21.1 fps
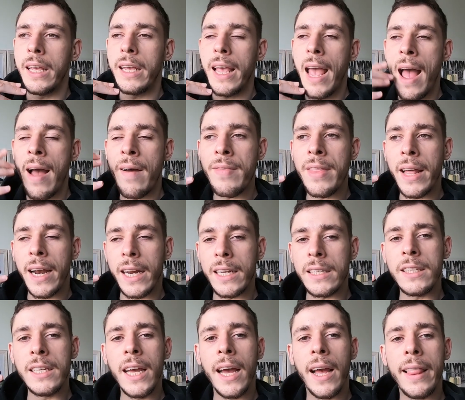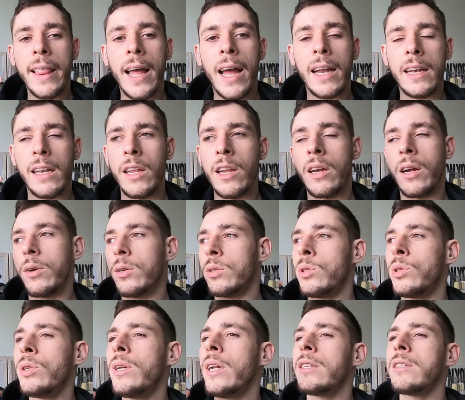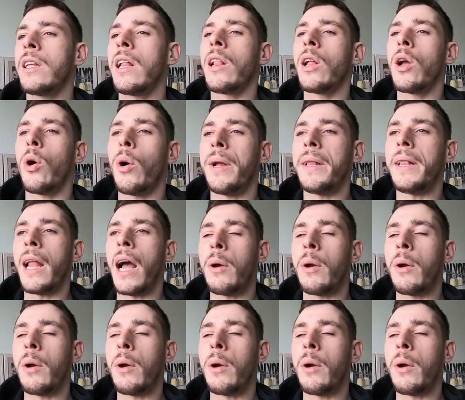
they have that idea that you know as soon as they'll go